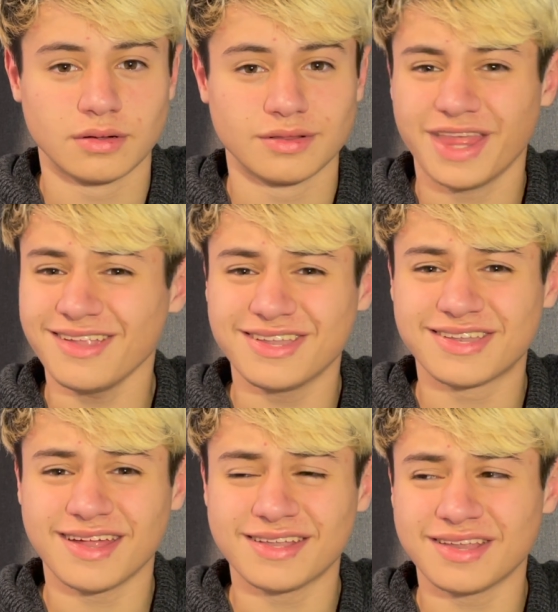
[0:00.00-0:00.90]
That's a
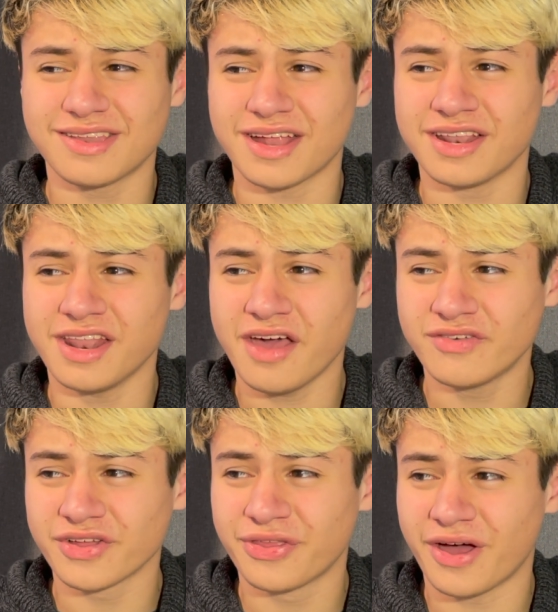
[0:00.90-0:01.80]
sentence I
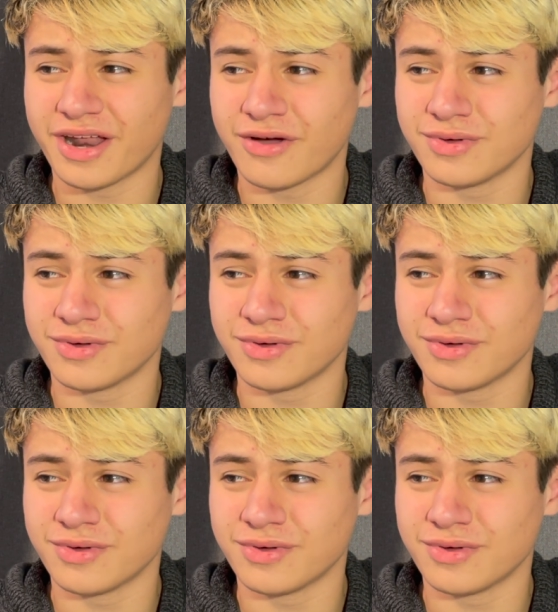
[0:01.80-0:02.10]
never thought I would